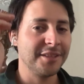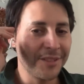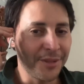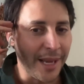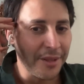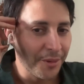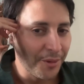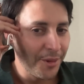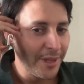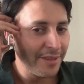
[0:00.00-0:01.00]
So I don't
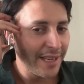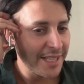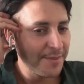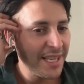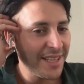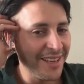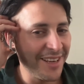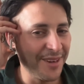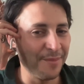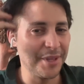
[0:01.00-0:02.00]
know if he has been,
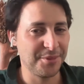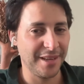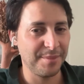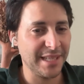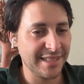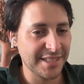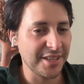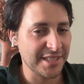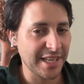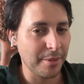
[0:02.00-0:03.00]
but we have been
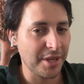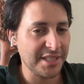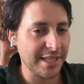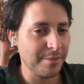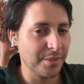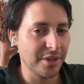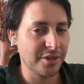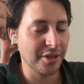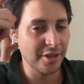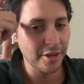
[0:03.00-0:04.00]
discussing about him. But
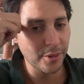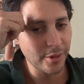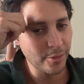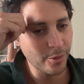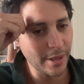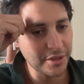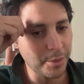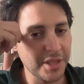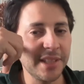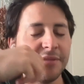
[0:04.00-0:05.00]
what
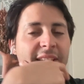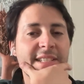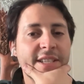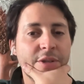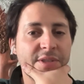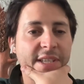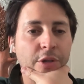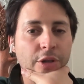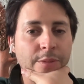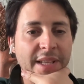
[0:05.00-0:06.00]
about inviting
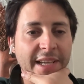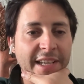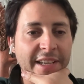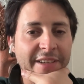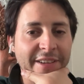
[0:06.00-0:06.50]
Gonzalo Manarique?